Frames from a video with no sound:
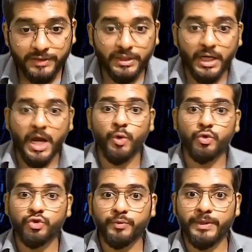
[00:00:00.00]
Sir, how
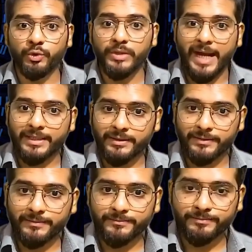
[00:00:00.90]
should we do that?
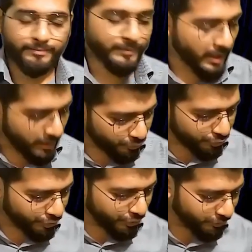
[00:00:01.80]
How
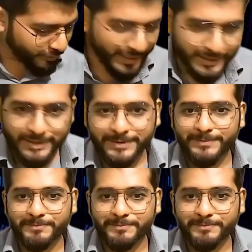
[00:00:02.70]
should you do that?